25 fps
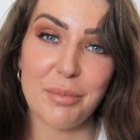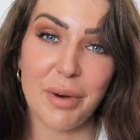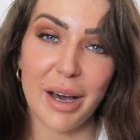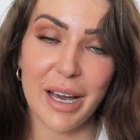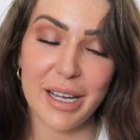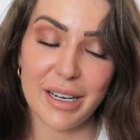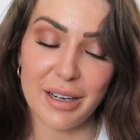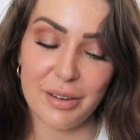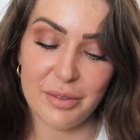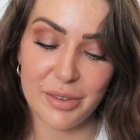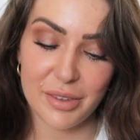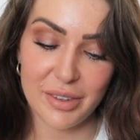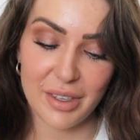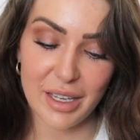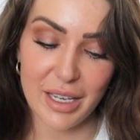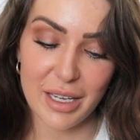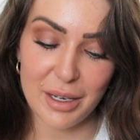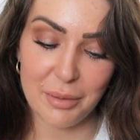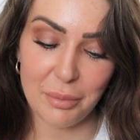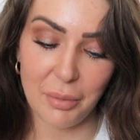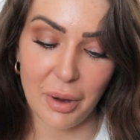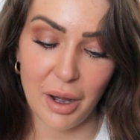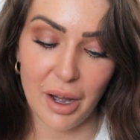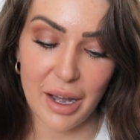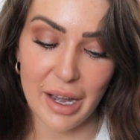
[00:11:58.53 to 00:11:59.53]
might have
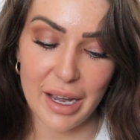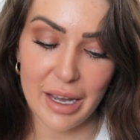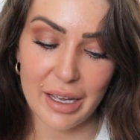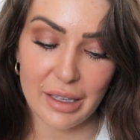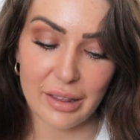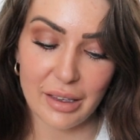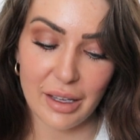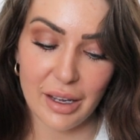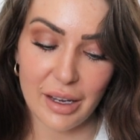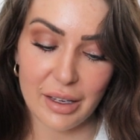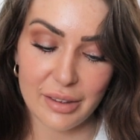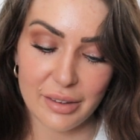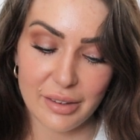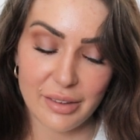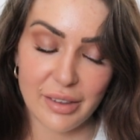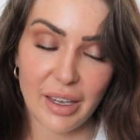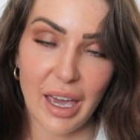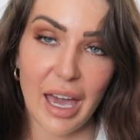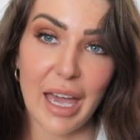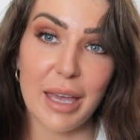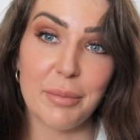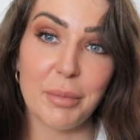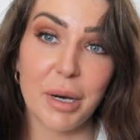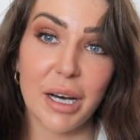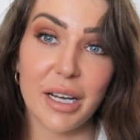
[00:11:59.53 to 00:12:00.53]
seen my last
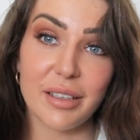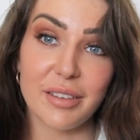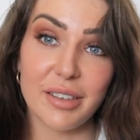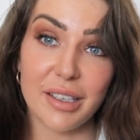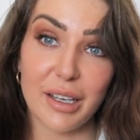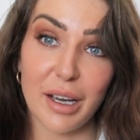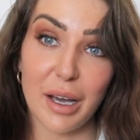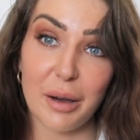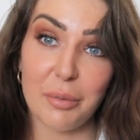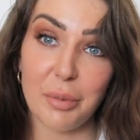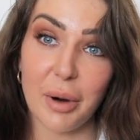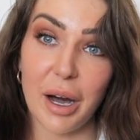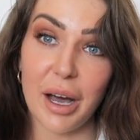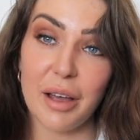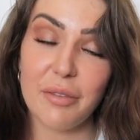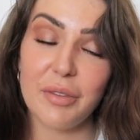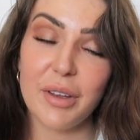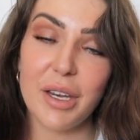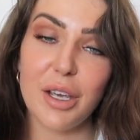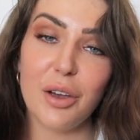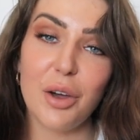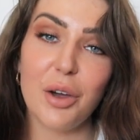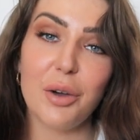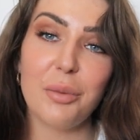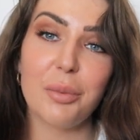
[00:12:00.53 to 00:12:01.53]
Kmart DIY
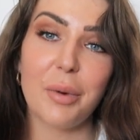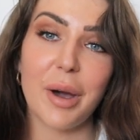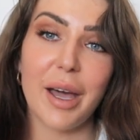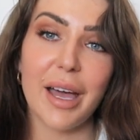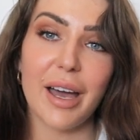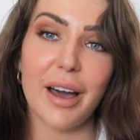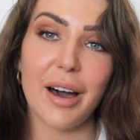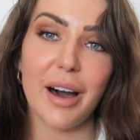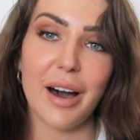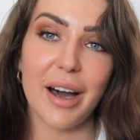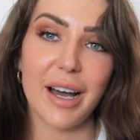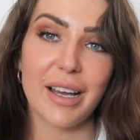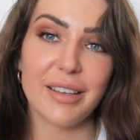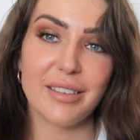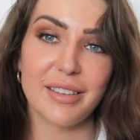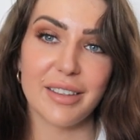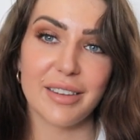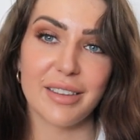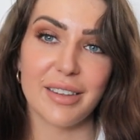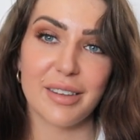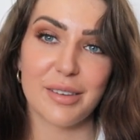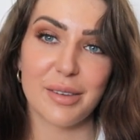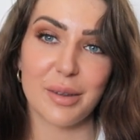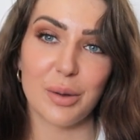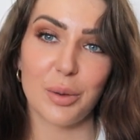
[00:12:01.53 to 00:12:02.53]
video where I
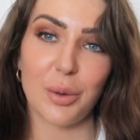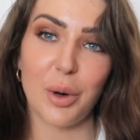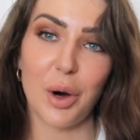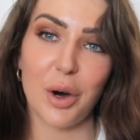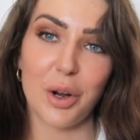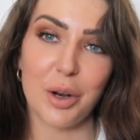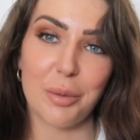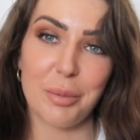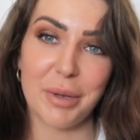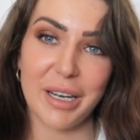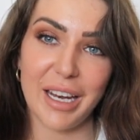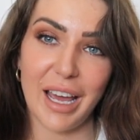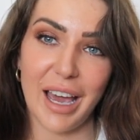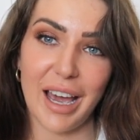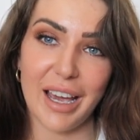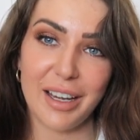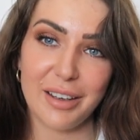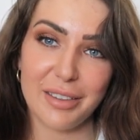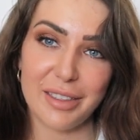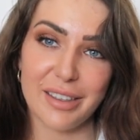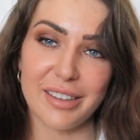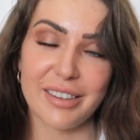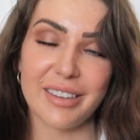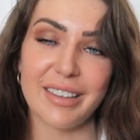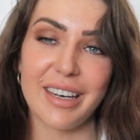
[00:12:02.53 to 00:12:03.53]
did this little ottoman
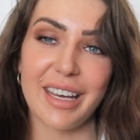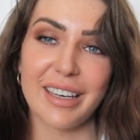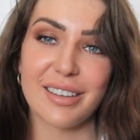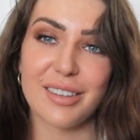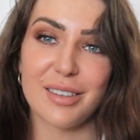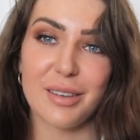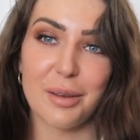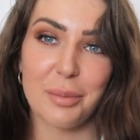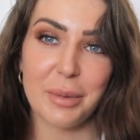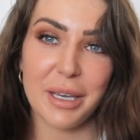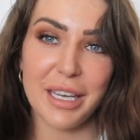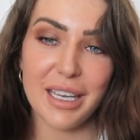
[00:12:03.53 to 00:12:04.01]
hack that's next to